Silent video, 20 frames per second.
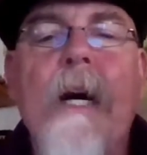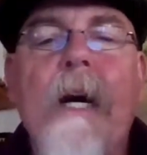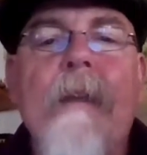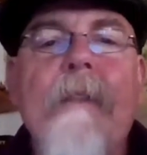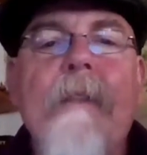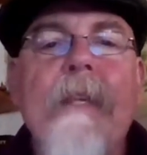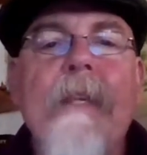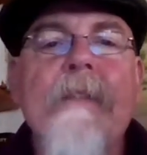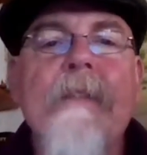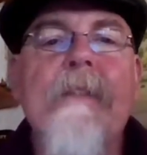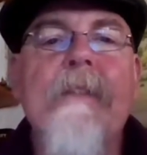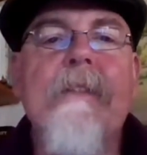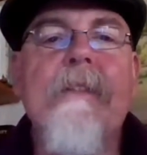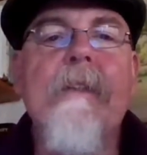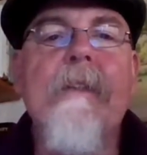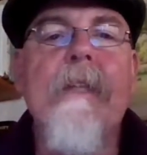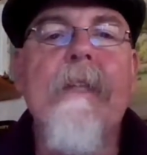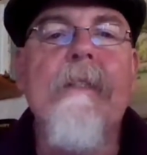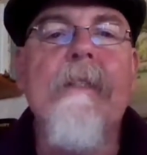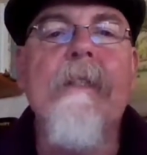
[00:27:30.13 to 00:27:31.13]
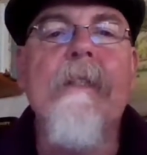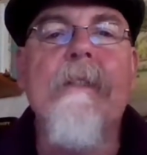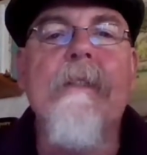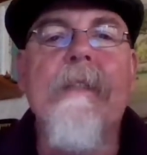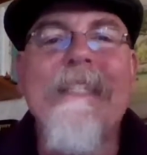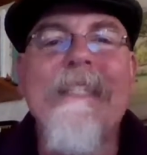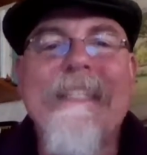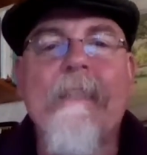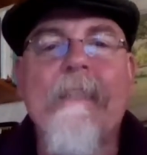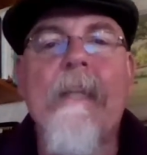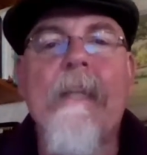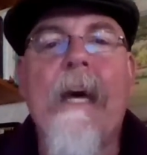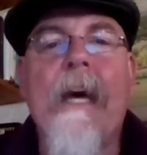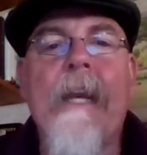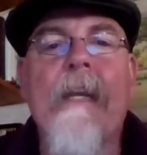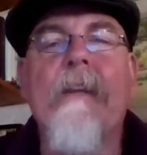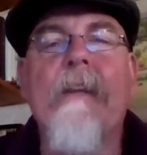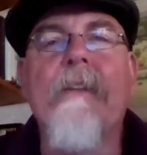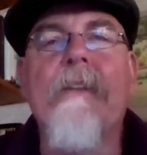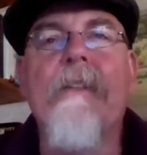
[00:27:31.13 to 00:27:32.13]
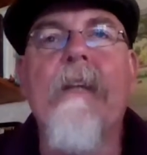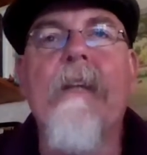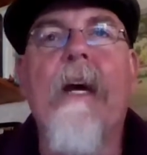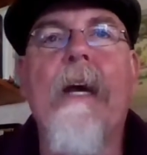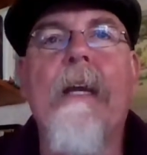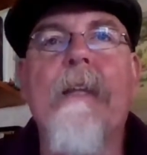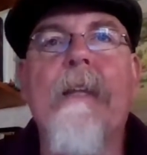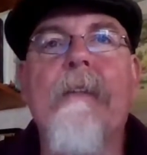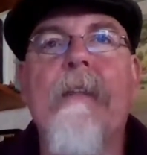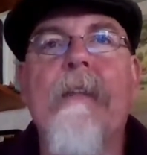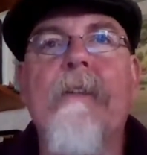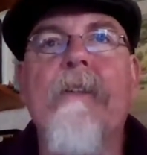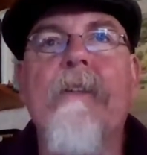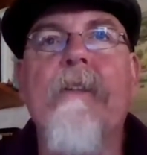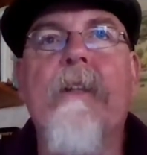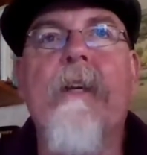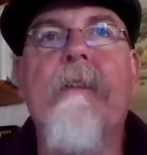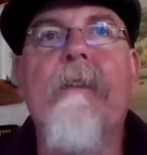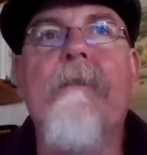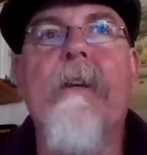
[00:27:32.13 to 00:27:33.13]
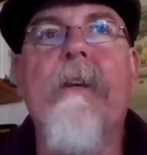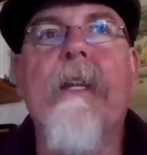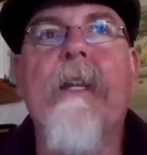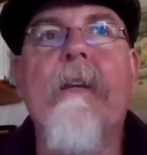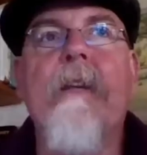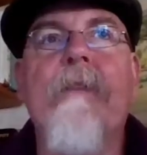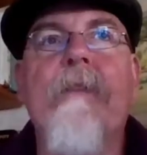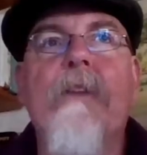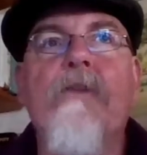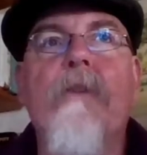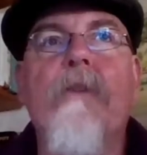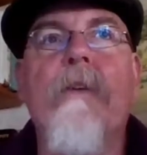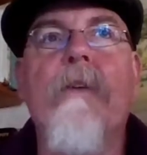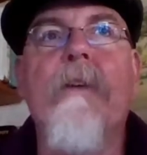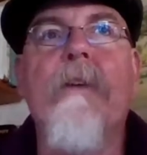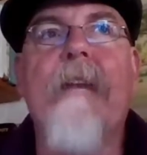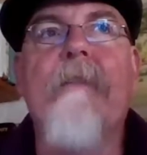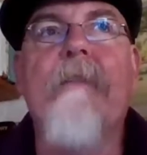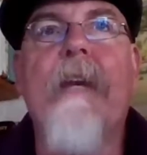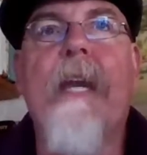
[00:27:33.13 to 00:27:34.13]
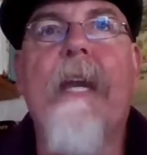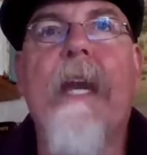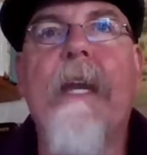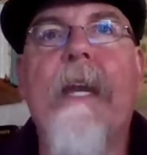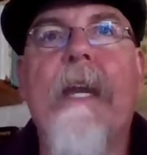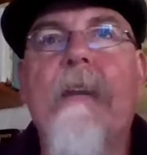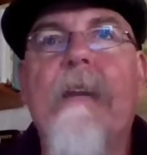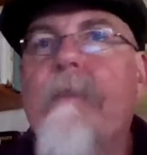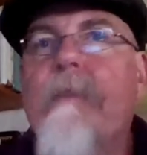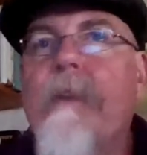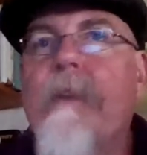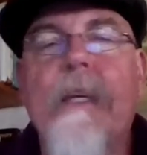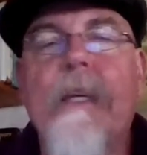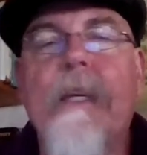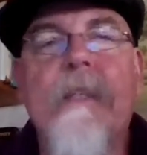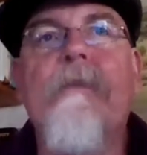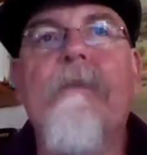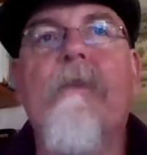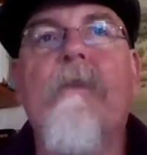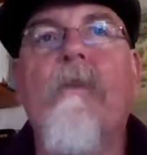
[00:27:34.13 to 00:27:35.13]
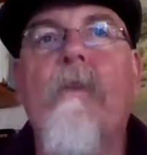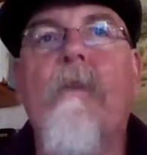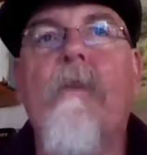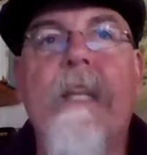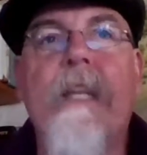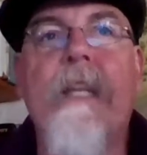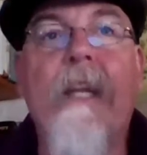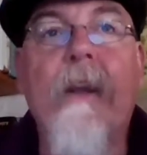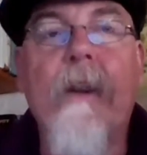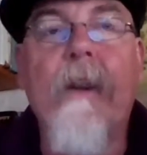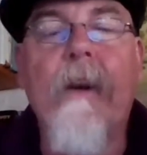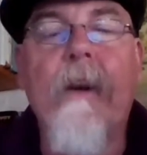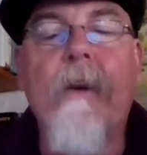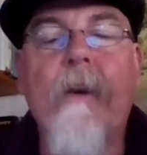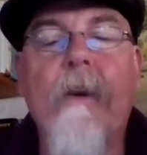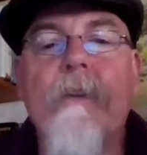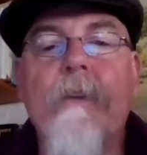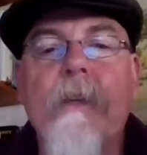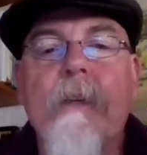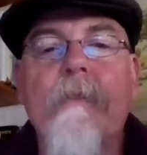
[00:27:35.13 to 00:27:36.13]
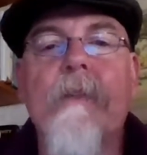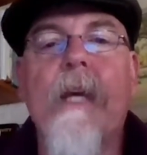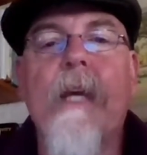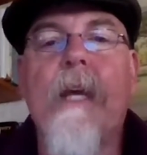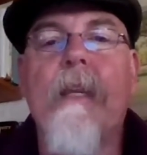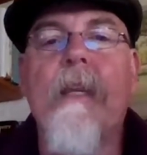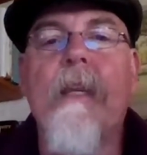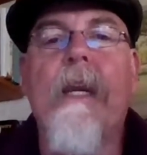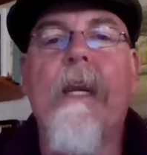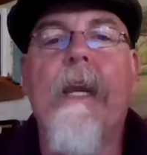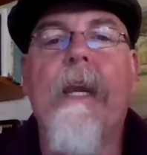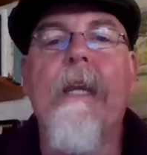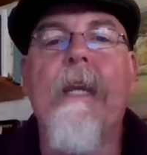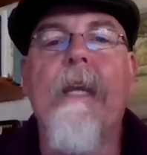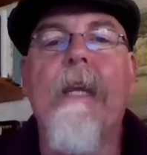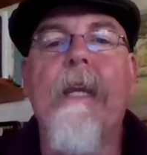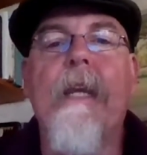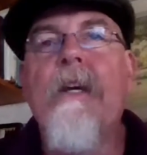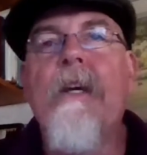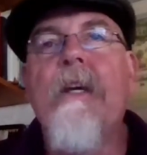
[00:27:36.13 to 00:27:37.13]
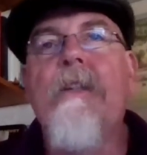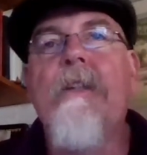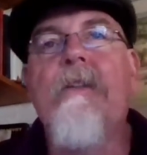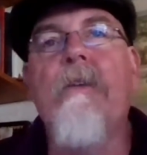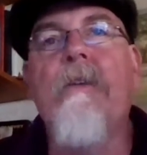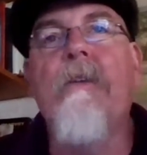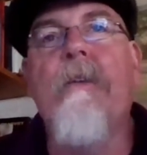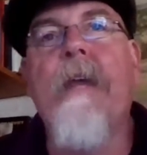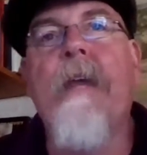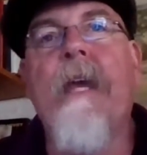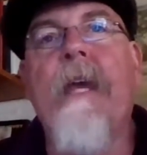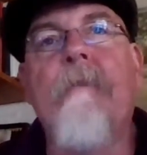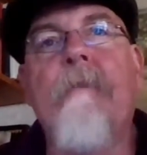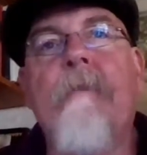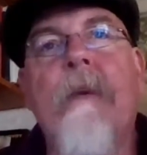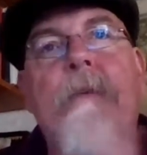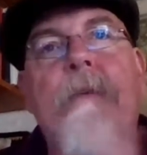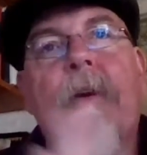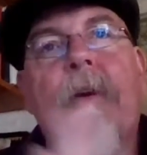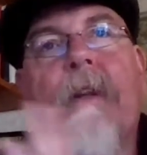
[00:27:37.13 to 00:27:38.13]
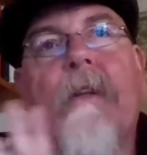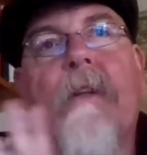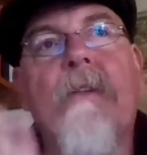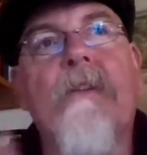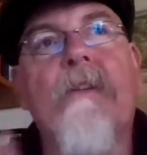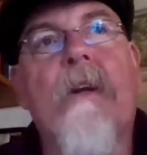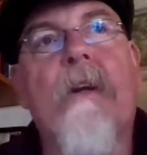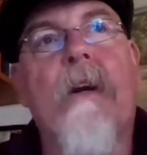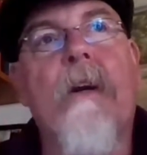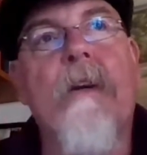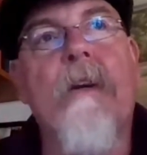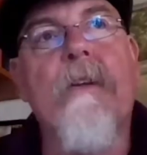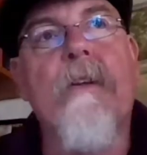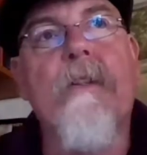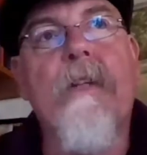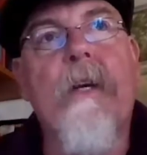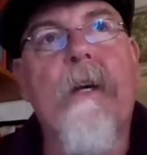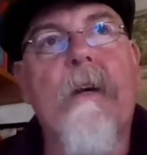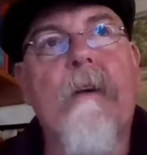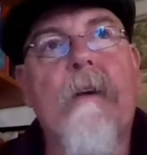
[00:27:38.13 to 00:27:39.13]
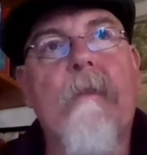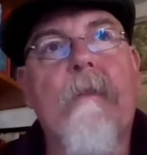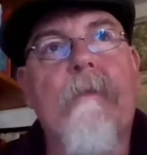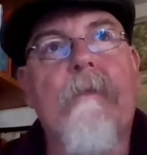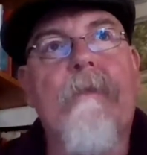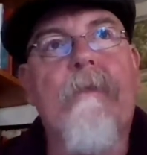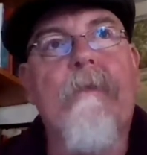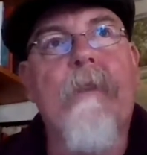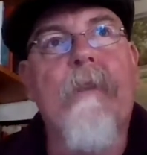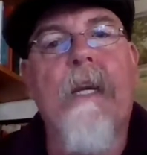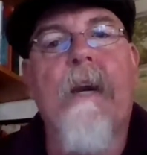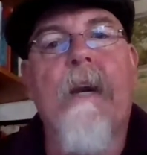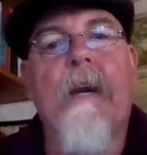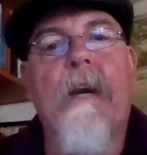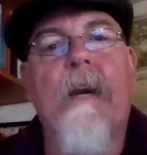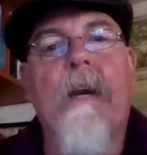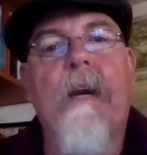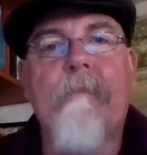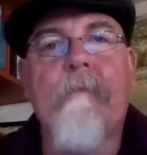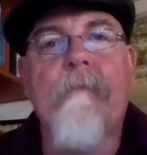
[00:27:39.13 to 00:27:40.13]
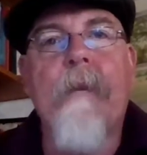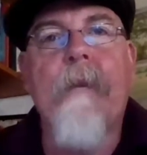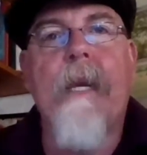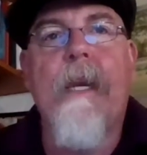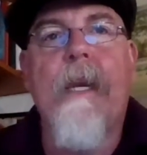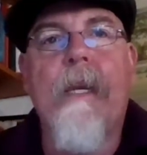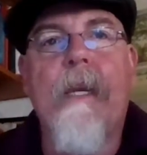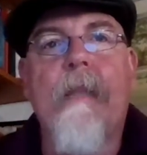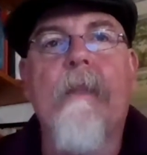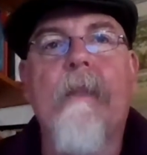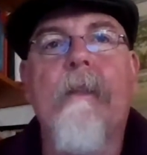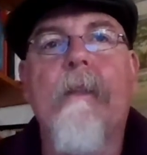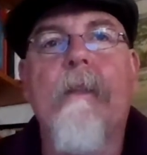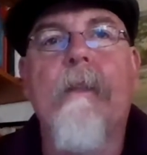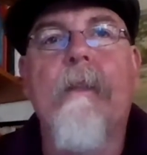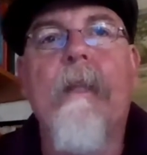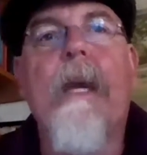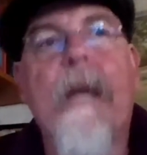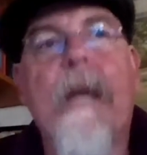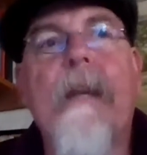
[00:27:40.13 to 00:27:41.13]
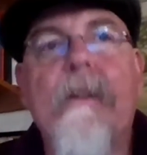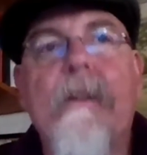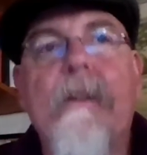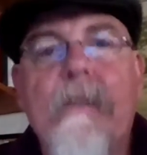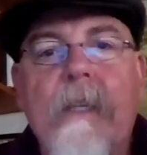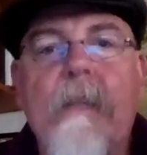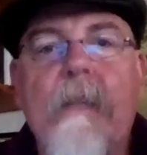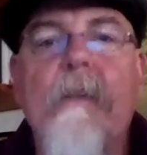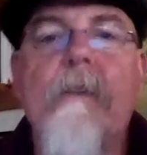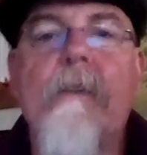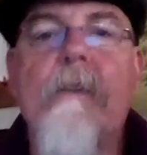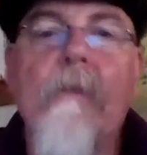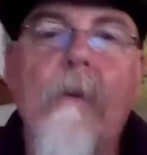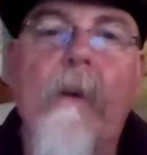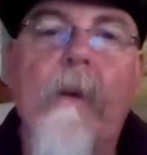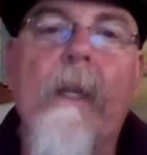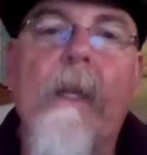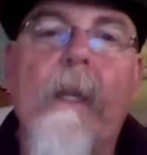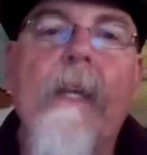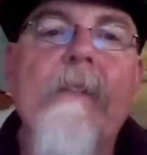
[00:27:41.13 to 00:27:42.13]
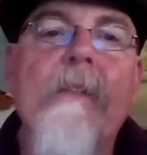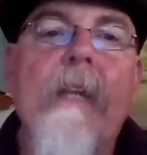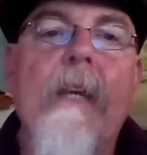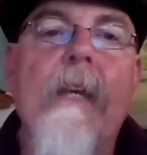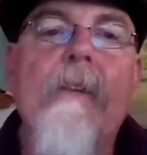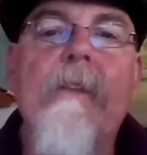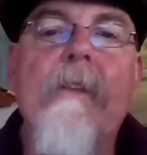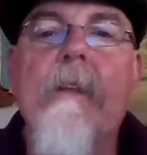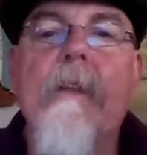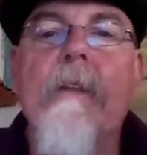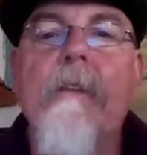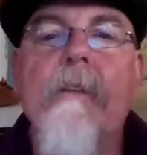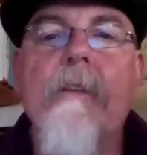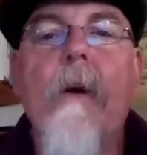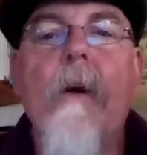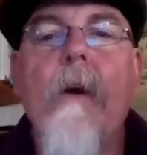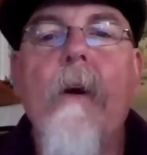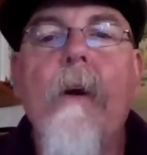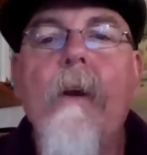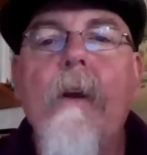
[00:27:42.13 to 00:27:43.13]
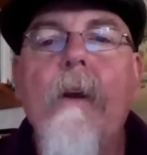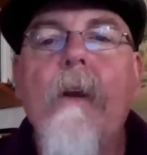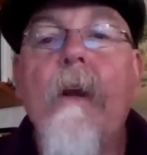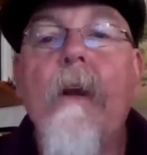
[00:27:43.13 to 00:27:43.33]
But this is not a good sign, essentially, for an individual who has advocated for this for years, if not decades, to then be put in charge of the government's main land managing organization. So